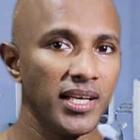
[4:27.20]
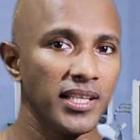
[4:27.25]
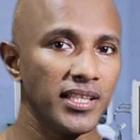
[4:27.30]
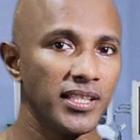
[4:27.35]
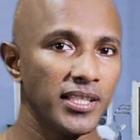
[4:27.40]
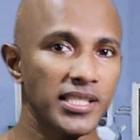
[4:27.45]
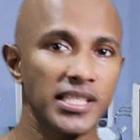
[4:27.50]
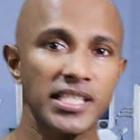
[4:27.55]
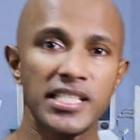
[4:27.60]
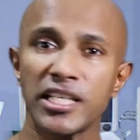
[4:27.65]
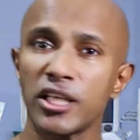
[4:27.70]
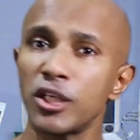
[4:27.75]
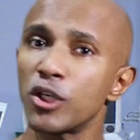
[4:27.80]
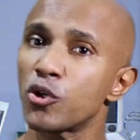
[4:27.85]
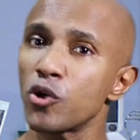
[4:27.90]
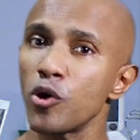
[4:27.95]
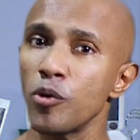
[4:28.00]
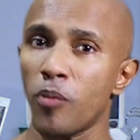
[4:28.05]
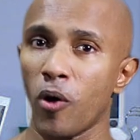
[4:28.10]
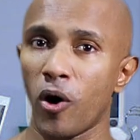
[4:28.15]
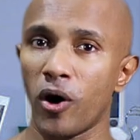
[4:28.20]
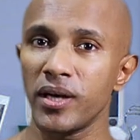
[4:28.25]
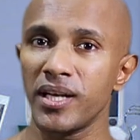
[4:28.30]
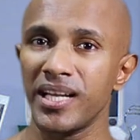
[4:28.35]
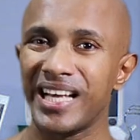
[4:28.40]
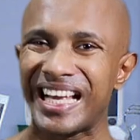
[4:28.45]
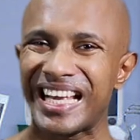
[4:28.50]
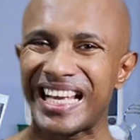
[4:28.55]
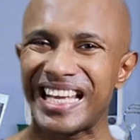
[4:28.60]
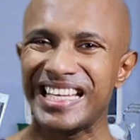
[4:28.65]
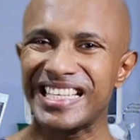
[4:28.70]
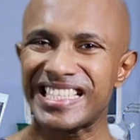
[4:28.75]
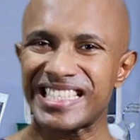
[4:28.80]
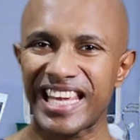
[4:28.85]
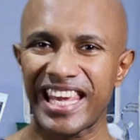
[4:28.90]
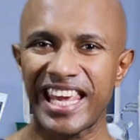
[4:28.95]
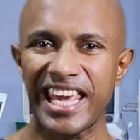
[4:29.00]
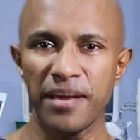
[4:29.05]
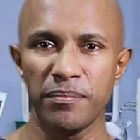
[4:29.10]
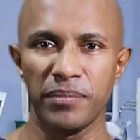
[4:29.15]
The surgical robot
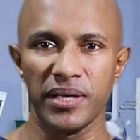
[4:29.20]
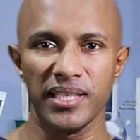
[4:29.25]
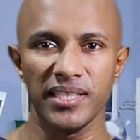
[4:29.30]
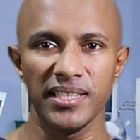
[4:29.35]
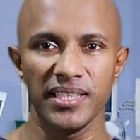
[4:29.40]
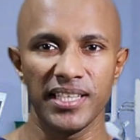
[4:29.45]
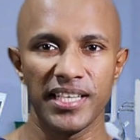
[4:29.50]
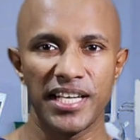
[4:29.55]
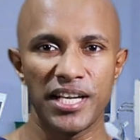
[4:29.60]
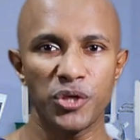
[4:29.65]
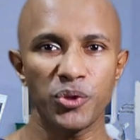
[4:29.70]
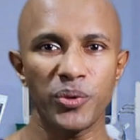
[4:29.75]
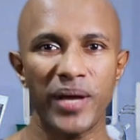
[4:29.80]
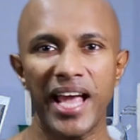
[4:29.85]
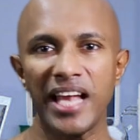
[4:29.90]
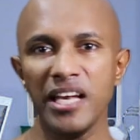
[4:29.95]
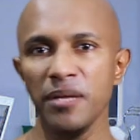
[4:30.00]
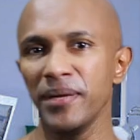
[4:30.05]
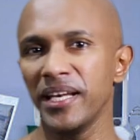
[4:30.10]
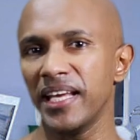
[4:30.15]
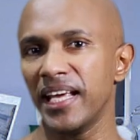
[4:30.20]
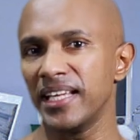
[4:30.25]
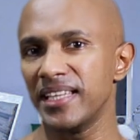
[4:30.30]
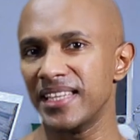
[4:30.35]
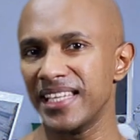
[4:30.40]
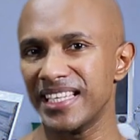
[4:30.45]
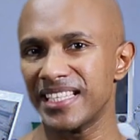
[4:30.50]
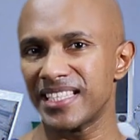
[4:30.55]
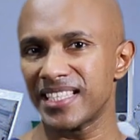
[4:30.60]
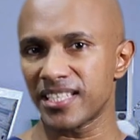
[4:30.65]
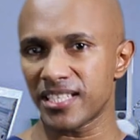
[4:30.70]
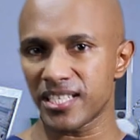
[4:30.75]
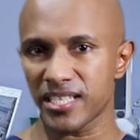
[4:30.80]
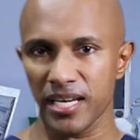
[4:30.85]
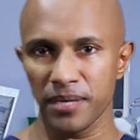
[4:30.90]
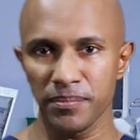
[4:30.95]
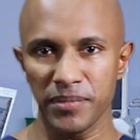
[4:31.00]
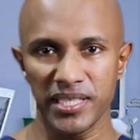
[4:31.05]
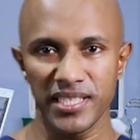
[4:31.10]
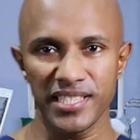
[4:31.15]
is able to eliminate these
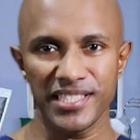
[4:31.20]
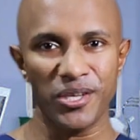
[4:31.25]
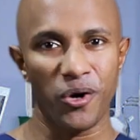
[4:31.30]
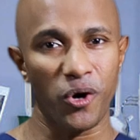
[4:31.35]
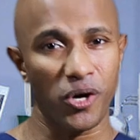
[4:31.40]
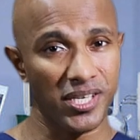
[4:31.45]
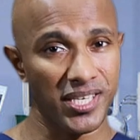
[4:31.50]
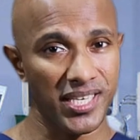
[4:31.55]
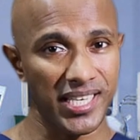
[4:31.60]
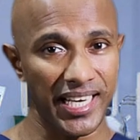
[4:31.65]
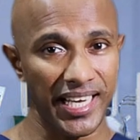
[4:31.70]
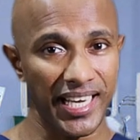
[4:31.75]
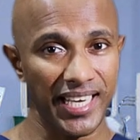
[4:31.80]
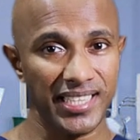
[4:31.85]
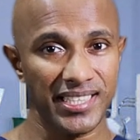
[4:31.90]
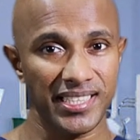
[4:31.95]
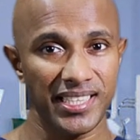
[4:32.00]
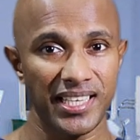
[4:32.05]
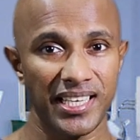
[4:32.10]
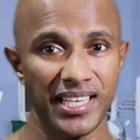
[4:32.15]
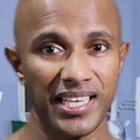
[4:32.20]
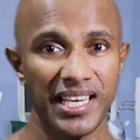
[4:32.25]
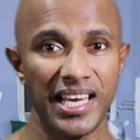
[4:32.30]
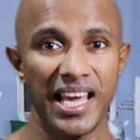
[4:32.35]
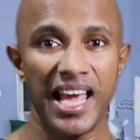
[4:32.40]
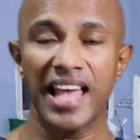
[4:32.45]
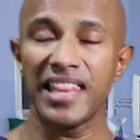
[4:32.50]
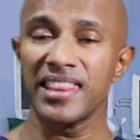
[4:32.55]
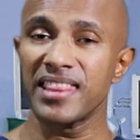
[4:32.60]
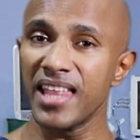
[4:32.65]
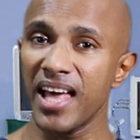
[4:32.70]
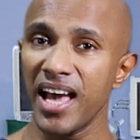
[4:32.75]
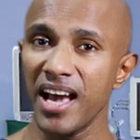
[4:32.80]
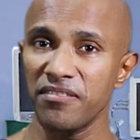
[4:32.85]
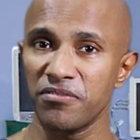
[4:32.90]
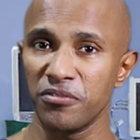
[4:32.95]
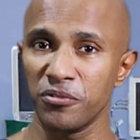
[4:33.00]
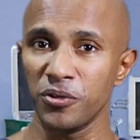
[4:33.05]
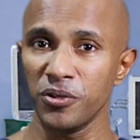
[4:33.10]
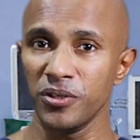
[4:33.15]
tremors or shakes and
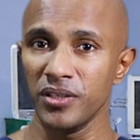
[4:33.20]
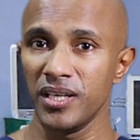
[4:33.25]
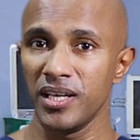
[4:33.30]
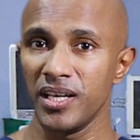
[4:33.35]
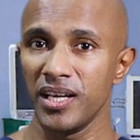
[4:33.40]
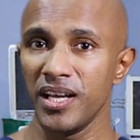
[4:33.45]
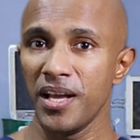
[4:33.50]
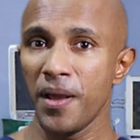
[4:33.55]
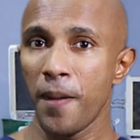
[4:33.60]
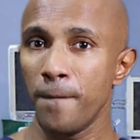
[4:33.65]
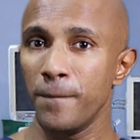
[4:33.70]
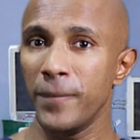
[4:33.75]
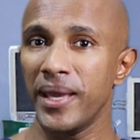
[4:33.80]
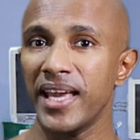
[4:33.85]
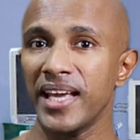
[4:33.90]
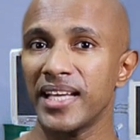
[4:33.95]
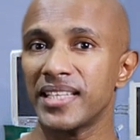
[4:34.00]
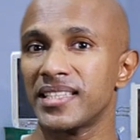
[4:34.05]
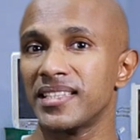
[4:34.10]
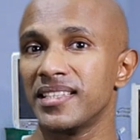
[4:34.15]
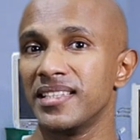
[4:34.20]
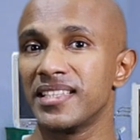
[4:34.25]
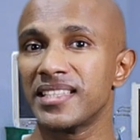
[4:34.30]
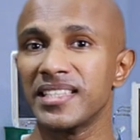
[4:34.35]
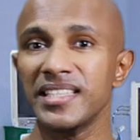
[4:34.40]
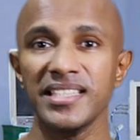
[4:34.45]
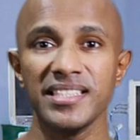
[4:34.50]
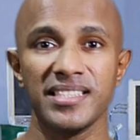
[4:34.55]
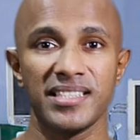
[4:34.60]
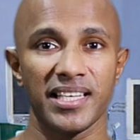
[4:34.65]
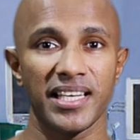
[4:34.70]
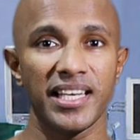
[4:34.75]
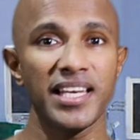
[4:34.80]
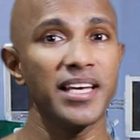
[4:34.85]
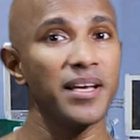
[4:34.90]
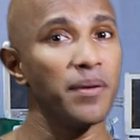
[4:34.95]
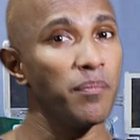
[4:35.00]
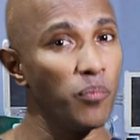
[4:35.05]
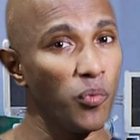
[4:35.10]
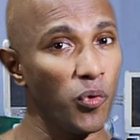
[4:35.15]
therefore makes the surgery
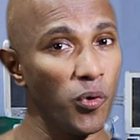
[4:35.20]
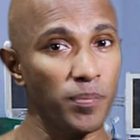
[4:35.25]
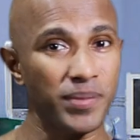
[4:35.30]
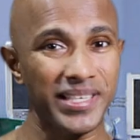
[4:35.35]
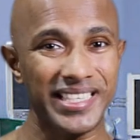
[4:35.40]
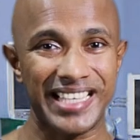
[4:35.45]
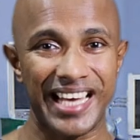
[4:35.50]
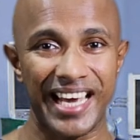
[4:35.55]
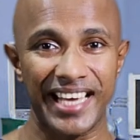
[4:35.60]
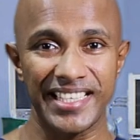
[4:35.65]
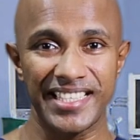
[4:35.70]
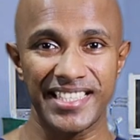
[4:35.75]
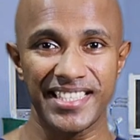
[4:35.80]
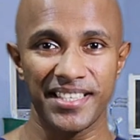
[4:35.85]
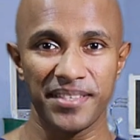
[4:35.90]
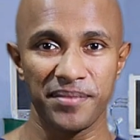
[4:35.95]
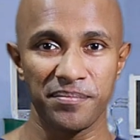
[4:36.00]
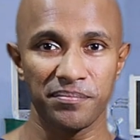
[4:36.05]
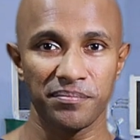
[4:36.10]
more precise.